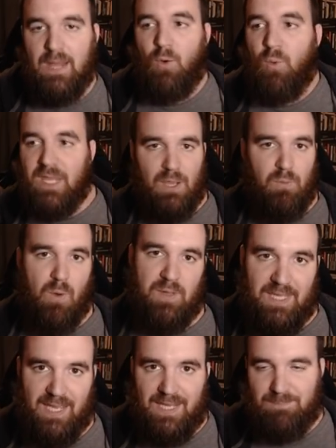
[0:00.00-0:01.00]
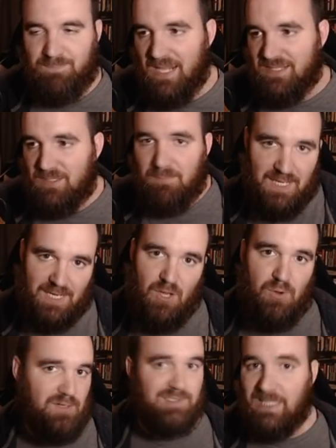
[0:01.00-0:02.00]
We get what we get. It's a
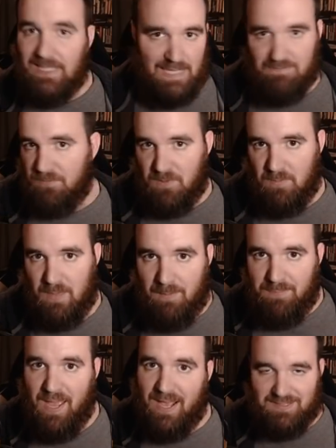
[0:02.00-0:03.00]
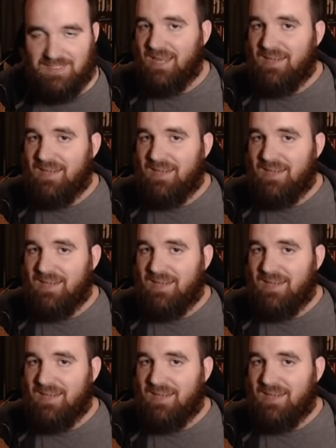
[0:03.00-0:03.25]
mediocre C-level film at best,